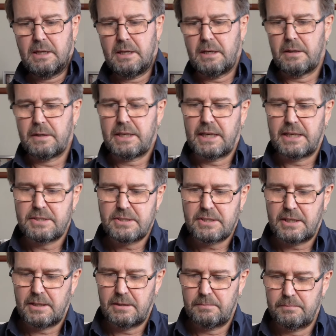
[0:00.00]
Okay,
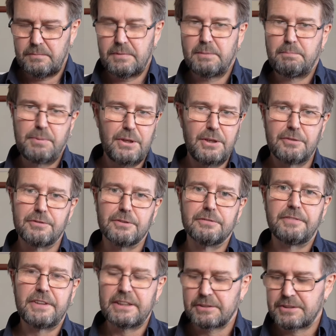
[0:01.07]
so beautiful
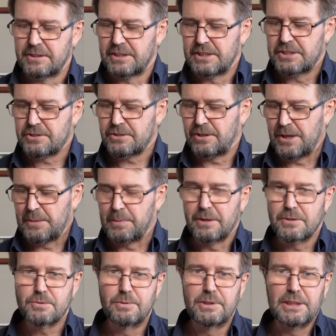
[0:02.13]
feel to these
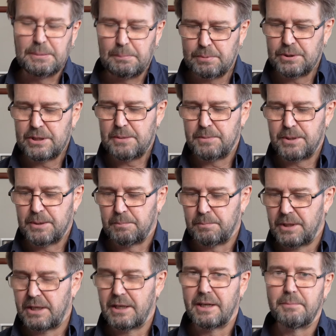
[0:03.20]
tripods, really premium
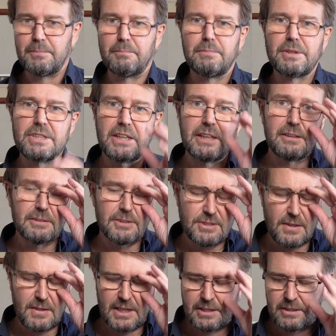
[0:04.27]
materials
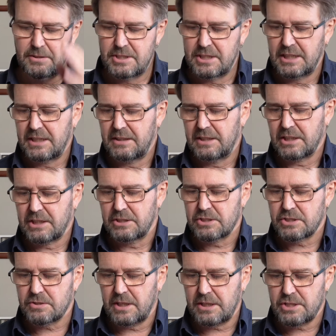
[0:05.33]
that they're using in the
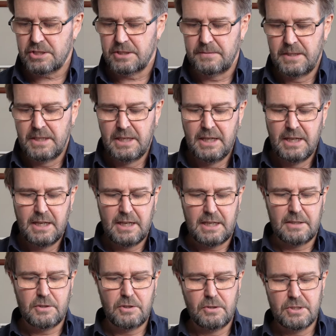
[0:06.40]
construction.
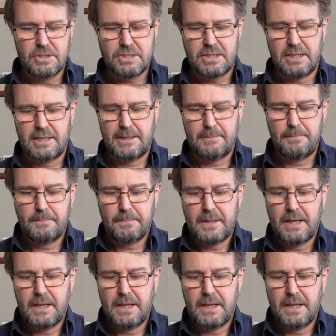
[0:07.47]
And of course the